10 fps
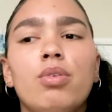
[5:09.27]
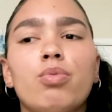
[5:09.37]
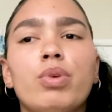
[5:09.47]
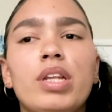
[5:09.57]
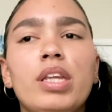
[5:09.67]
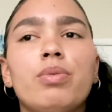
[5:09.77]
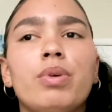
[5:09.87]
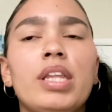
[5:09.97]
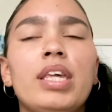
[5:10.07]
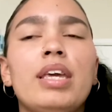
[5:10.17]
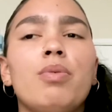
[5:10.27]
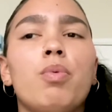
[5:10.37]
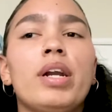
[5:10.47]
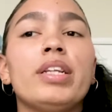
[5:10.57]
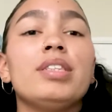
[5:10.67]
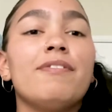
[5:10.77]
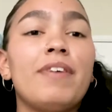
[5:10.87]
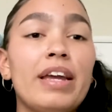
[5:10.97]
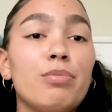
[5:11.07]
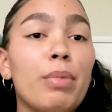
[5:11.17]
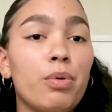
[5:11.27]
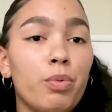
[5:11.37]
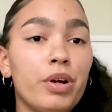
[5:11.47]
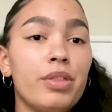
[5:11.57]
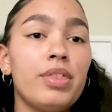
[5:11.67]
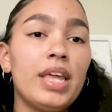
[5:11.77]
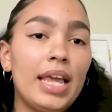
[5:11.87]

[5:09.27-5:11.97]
really wanted to find my worth